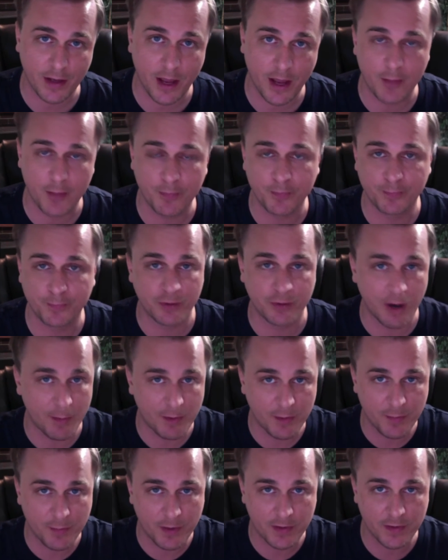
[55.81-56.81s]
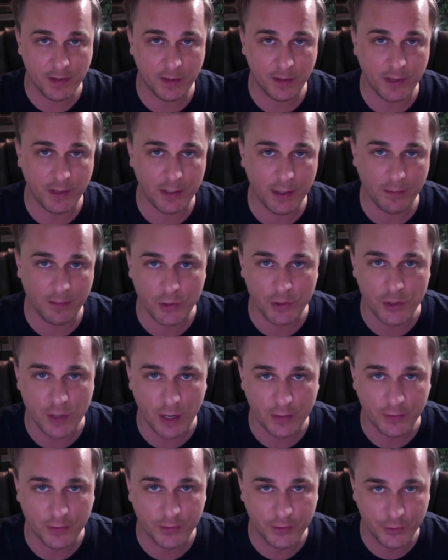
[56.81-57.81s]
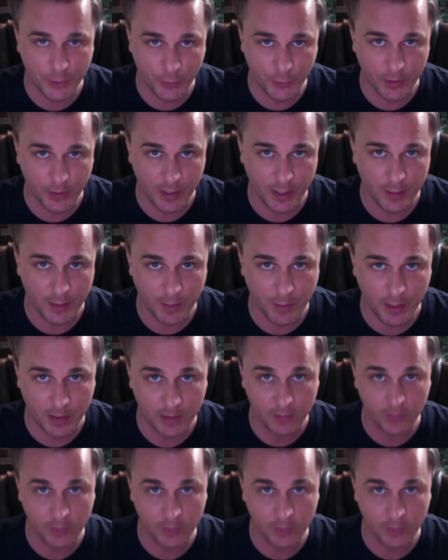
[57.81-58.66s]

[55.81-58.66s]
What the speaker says: I promised myself I'd never Jon Stewart anybody,